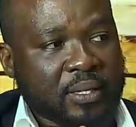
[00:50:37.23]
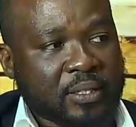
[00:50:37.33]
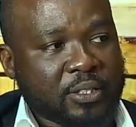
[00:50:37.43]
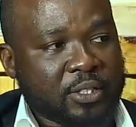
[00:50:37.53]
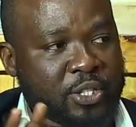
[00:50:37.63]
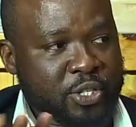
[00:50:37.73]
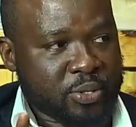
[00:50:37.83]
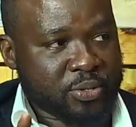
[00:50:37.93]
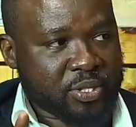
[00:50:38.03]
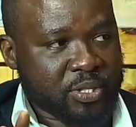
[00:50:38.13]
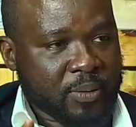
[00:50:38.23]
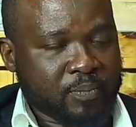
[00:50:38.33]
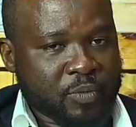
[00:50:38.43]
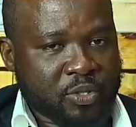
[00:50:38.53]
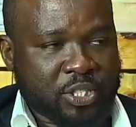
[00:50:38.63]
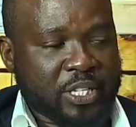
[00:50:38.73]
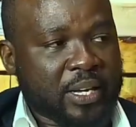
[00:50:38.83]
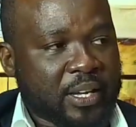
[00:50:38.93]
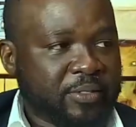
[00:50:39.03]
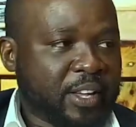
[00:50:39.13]
can use to
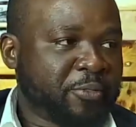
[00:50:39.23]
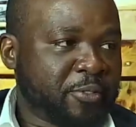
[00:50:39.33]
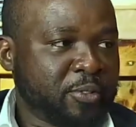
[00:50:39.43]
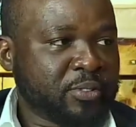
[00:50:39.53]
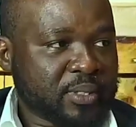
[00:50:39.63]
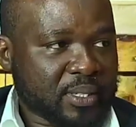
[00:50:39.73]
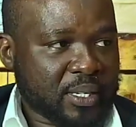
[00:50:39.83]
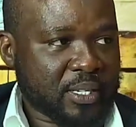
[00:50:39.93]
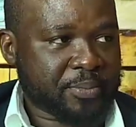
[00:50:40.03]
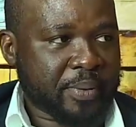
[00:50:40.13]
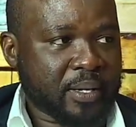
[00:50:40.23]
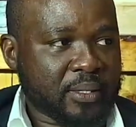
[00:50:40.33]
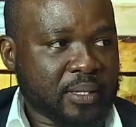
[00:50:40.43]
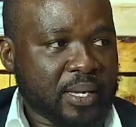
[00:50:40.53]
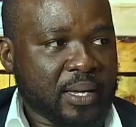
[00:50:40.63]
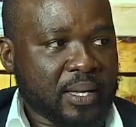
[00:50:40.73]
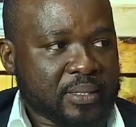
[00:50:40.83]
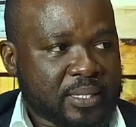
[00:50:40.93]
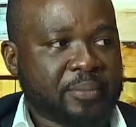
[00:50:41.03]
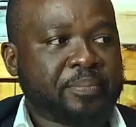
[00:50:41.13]
check if their phone has been
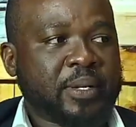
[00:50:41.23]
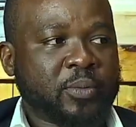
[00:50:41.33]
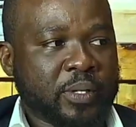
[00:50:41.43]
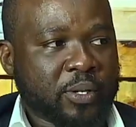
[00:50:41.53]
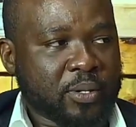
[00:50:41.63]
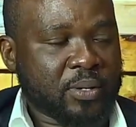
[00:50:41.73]
tampered.